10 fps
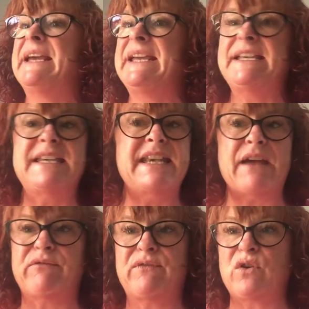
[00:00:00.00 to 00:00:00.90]
he'd
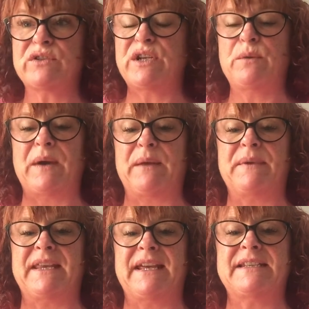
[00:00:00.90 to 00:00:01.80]
never have gotten away
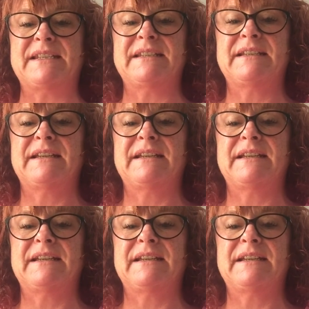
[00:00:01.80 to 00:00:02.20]
with it.